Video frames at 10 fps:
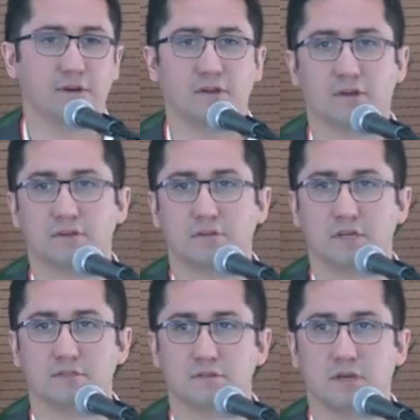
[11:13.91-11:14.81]

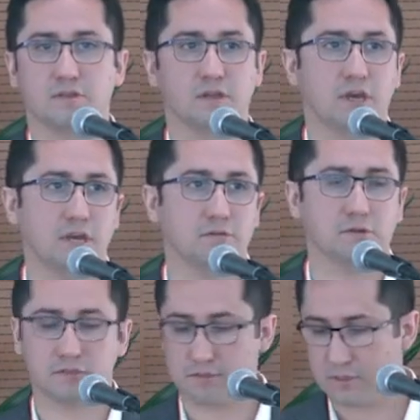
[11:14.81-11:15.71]
accreditation and the
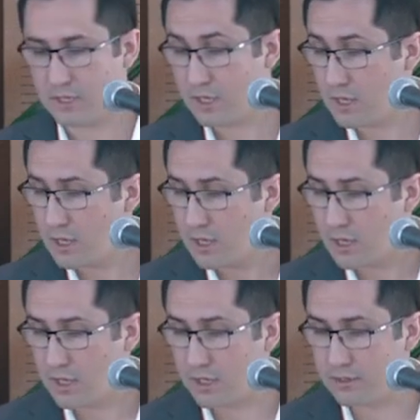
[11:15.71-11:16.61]
areas.
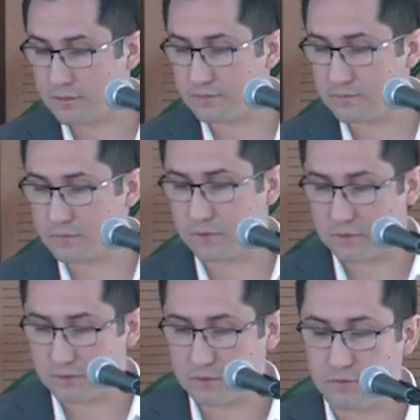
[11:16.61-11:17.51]
In
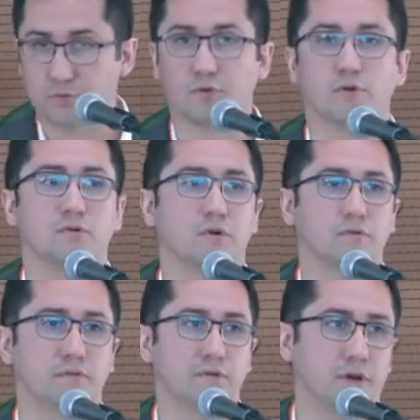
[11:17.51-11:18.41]
4
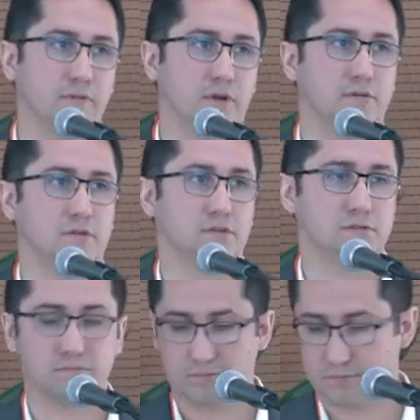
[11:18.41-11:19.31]
of the 5 areas.